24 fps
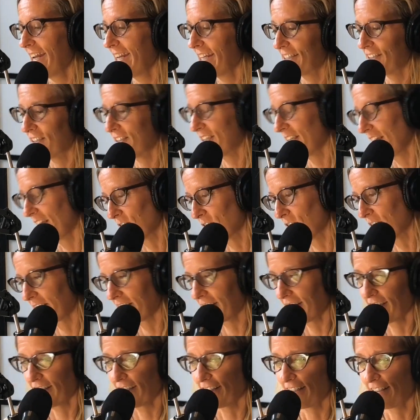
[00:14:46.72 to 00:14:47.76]
It sounds like
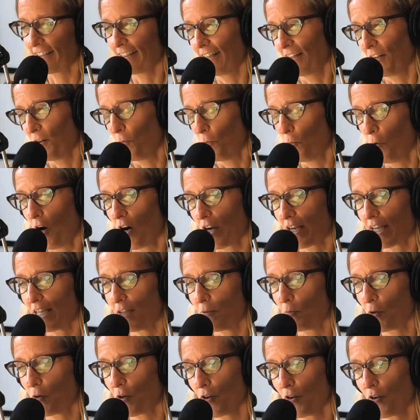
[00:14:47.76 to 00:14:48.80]
a
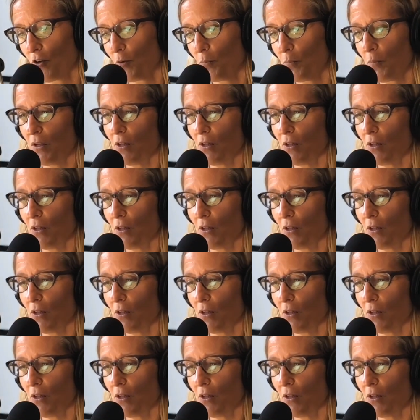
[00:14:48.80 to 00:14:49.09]
wonky word,